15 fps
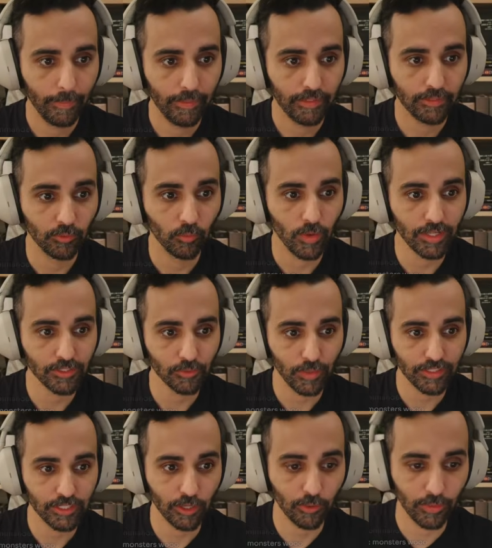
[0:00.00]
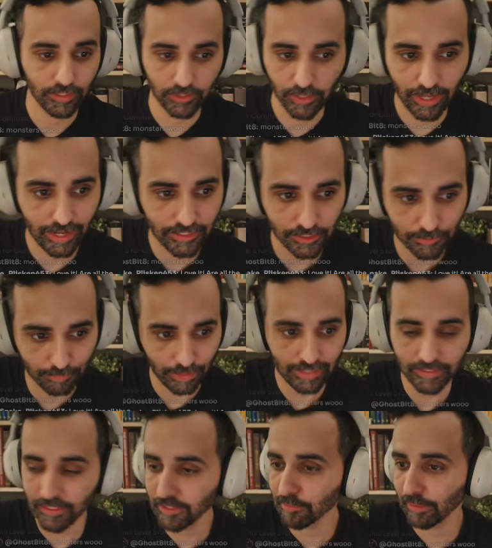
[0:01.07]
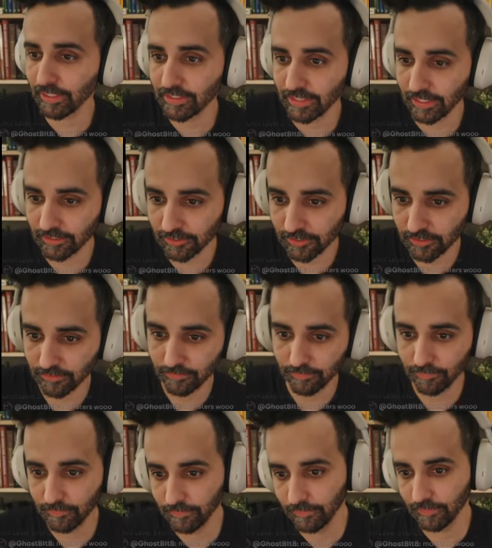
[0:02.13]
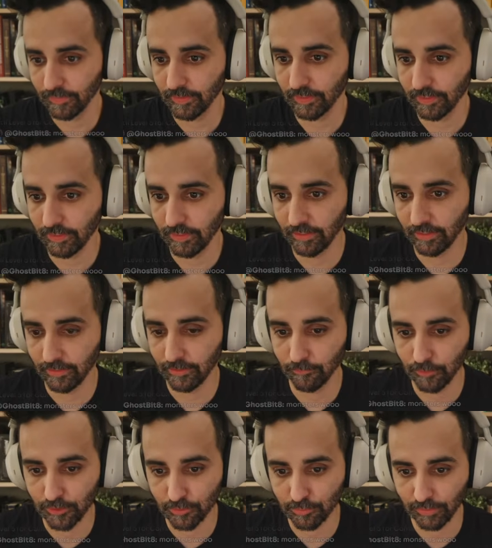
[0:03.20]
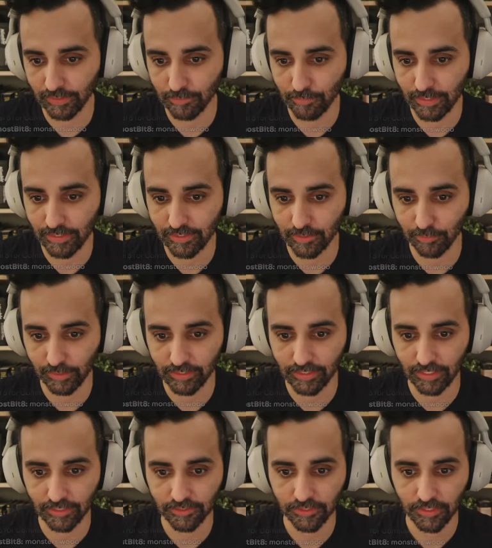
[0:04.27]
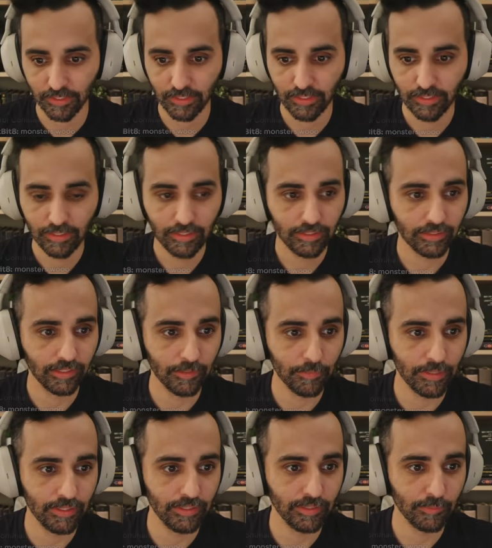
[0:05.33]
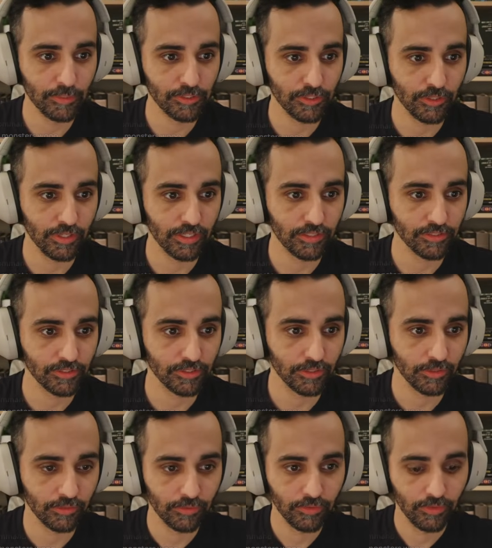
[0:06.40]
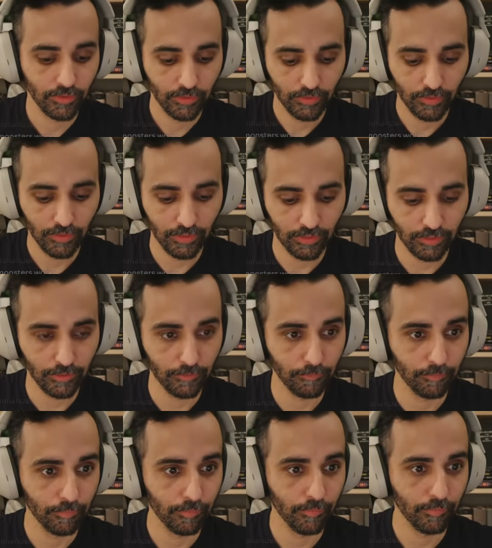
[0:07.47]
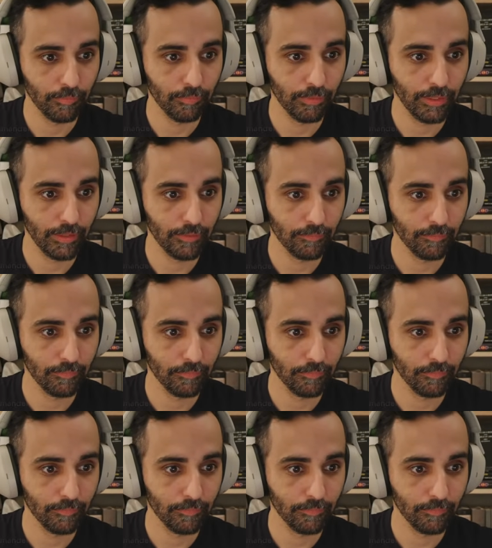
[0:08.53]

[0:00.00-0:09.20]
watch how quick. So I just pasted the plain text. We just pasted the plain text. Let me show you guys. So, bam,